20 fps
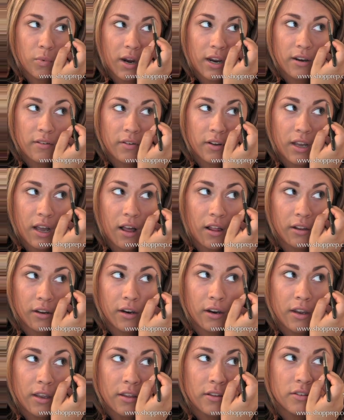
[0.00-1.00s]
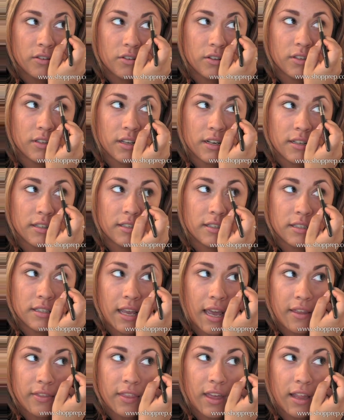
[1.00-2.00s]
bright of a color. It's just going to
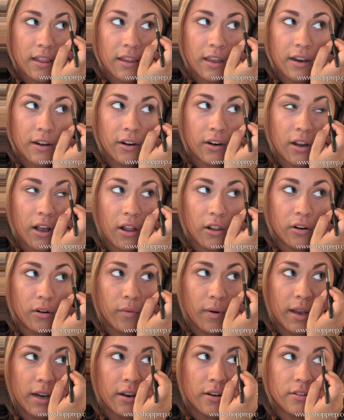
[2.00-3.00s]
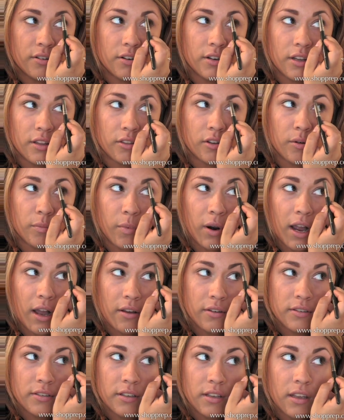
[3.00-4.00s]
set that lighter color right underneath your
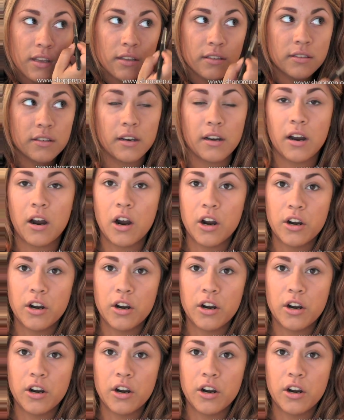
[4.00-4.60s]
brows. It's going to